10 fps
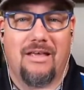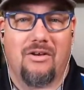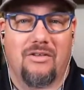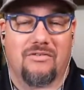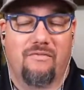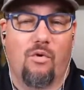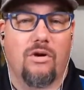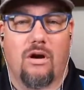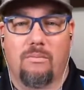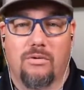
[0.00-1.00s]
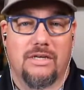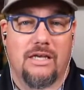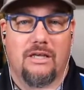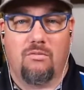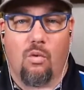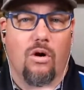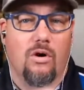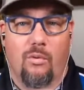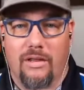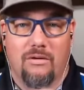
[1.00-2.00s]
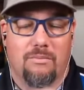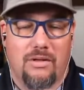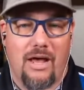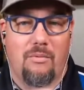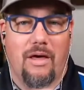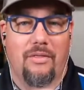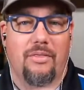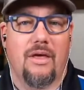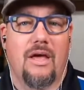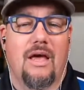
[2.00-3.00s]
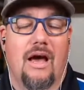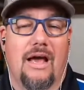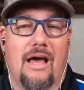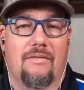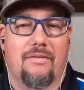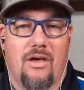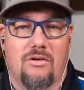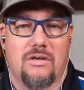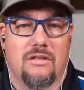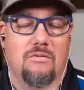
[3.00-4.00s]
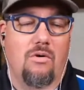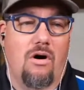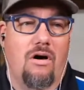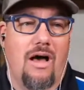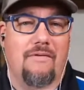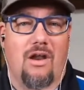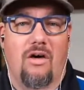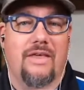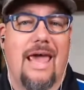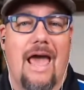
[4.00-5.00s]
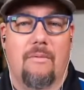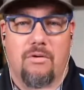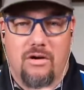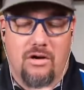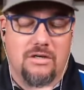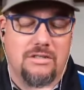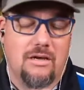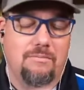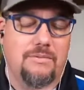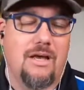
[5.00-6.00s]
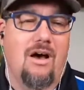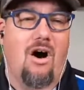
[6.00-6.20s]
There's 4 dart boards I work with or play with. I got those on the wall. I've got all the camera hooks up,